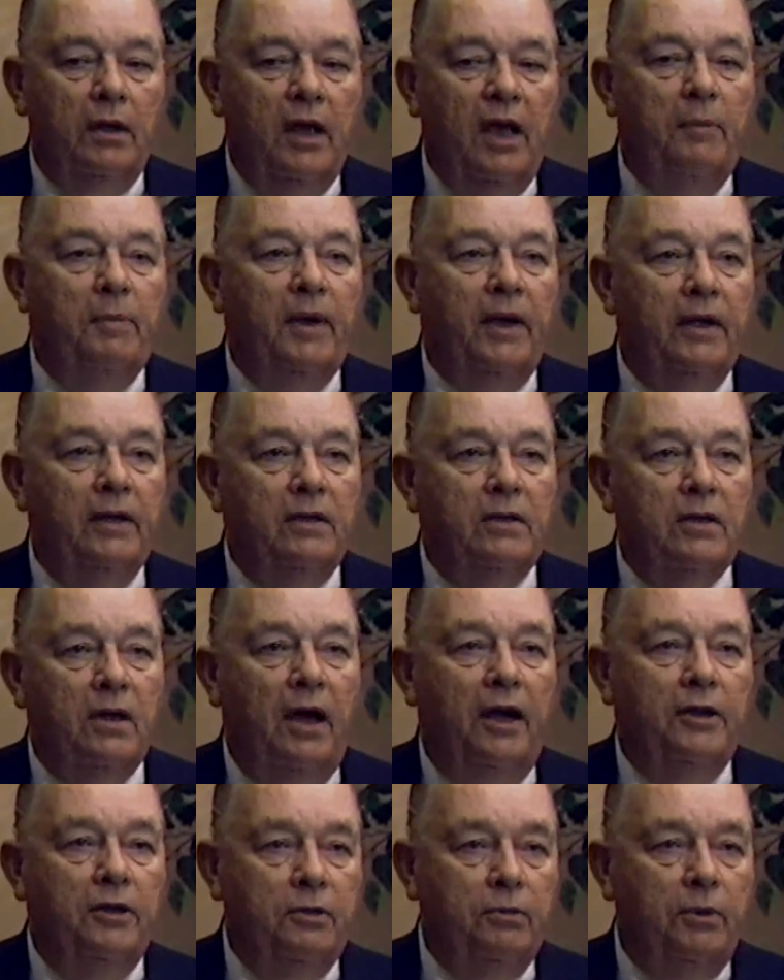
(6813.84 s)
keeping in
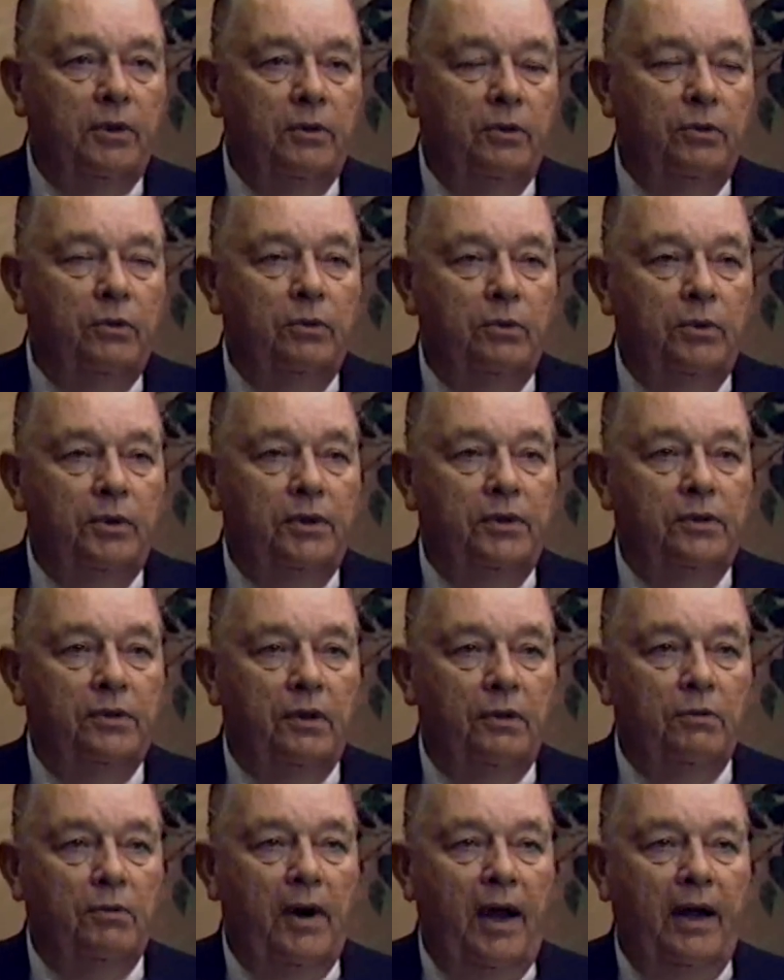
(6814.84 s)
touch with who
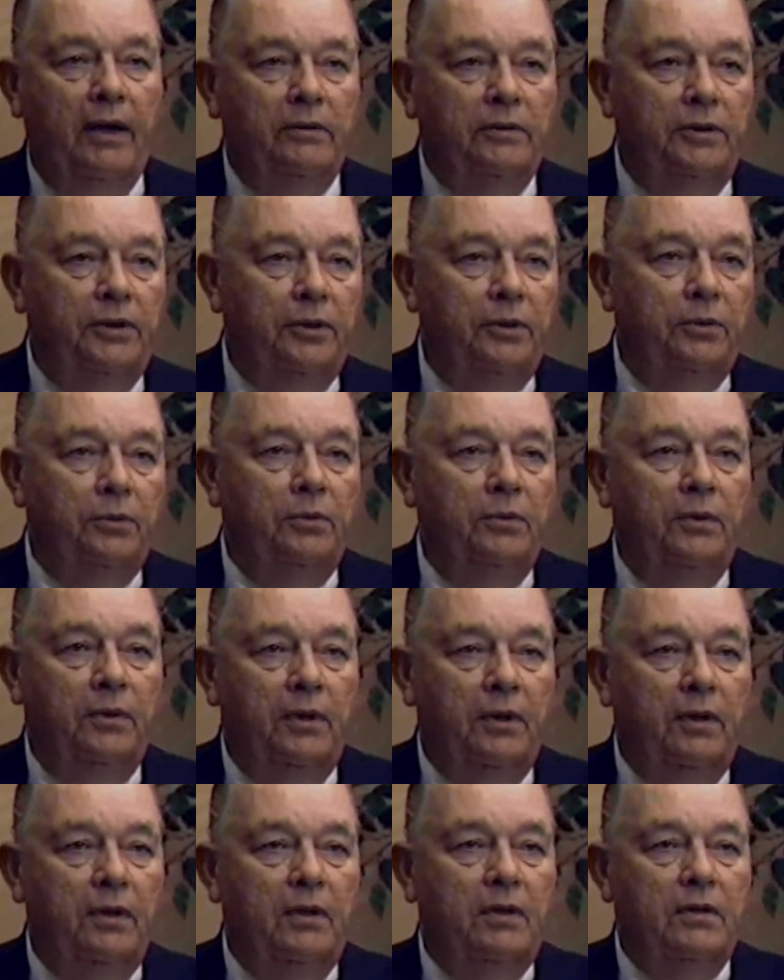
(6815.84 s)
was around you.
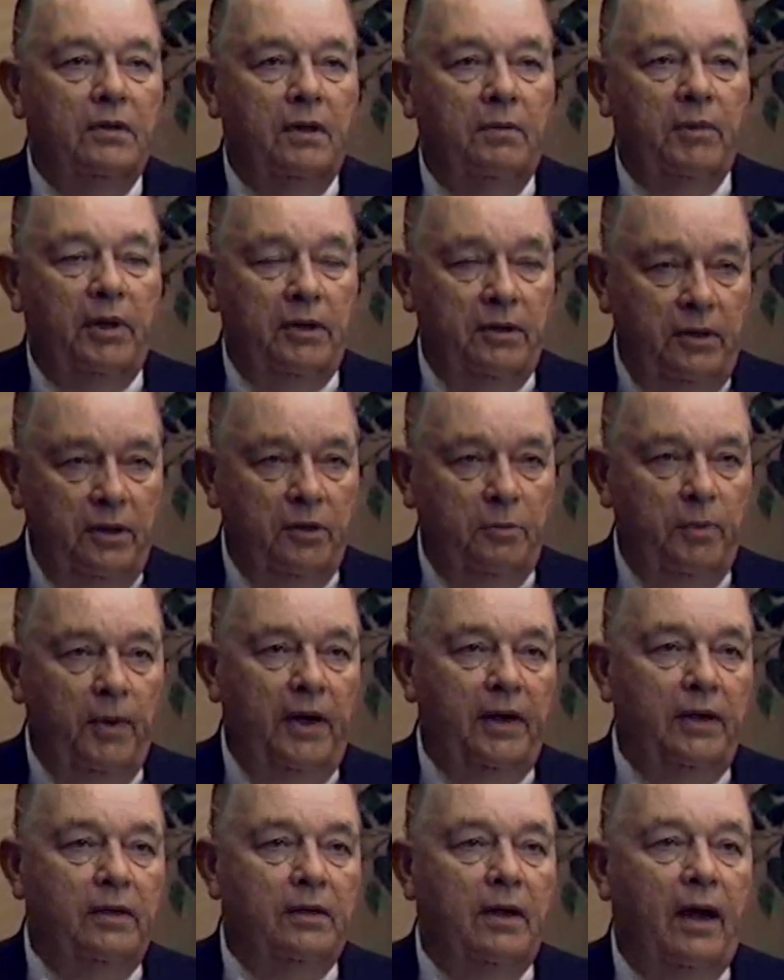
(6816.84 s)
Just
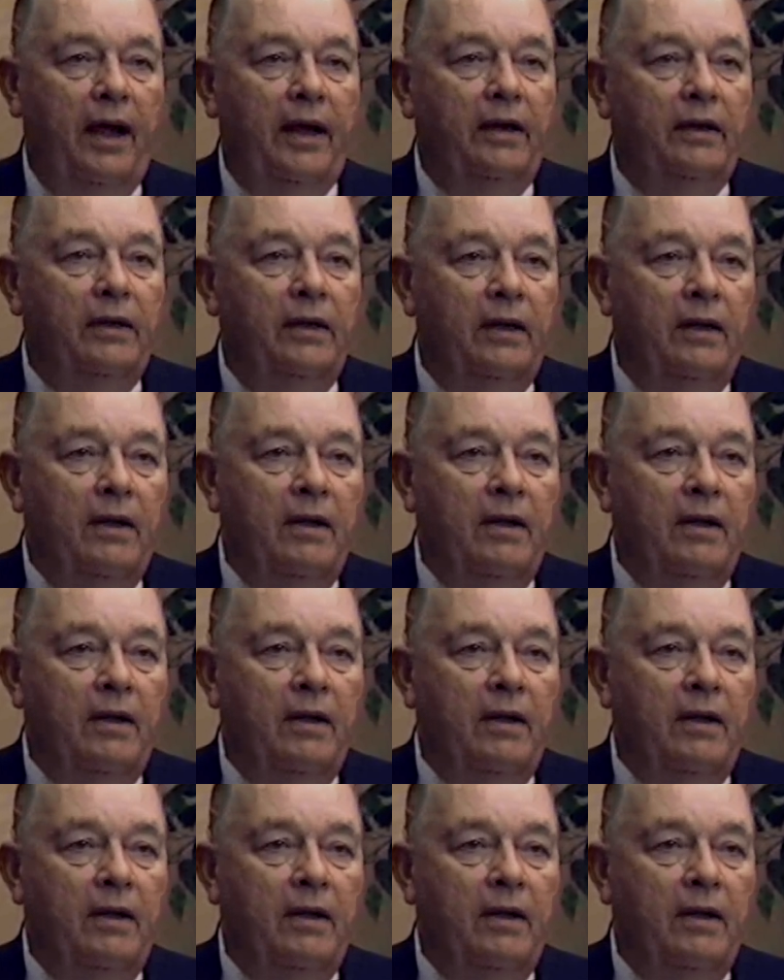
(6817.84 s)
by sight.